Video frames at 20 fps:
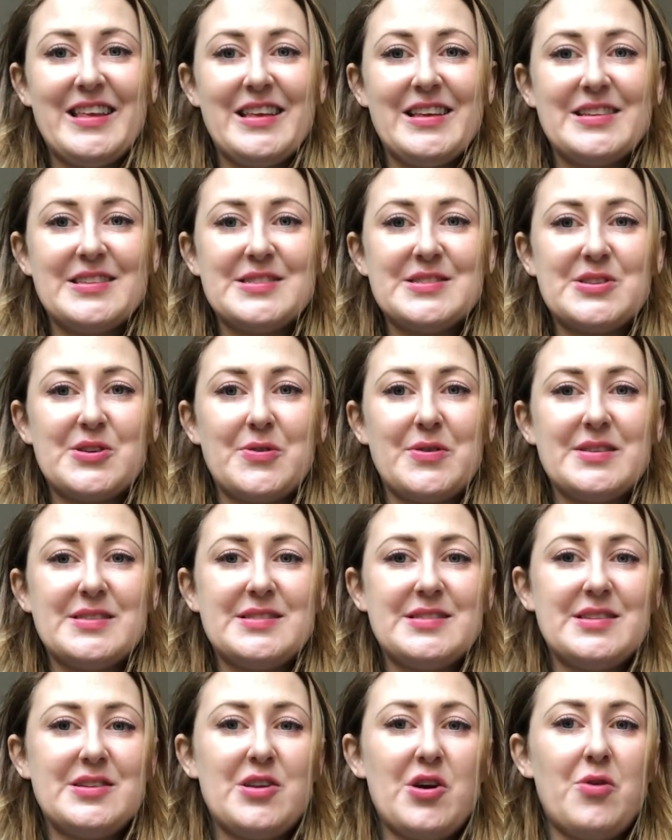So is
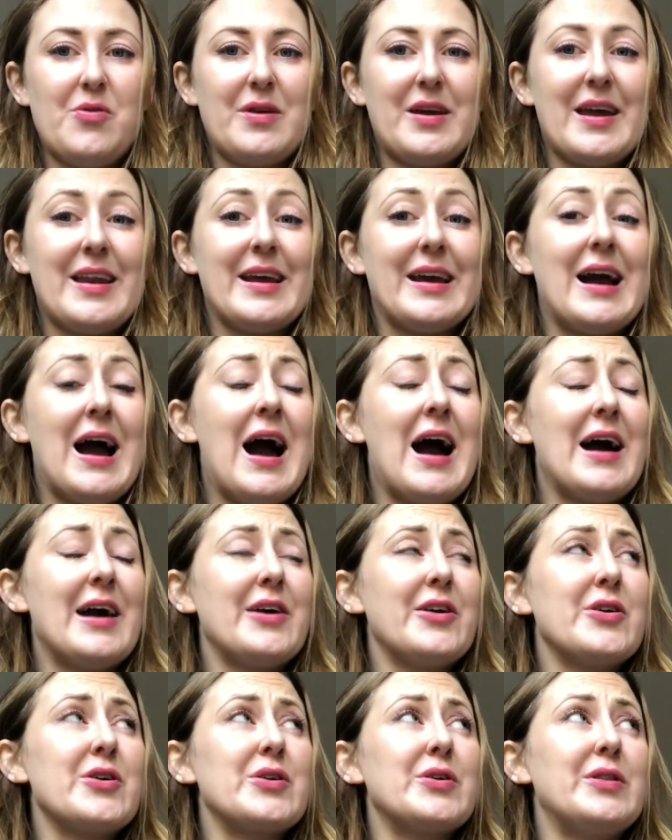the note getting
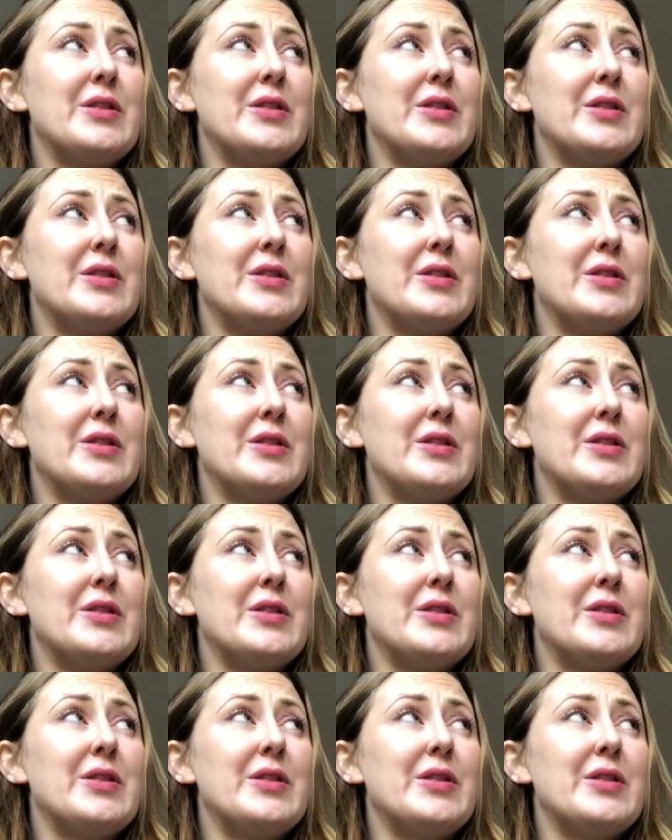higher or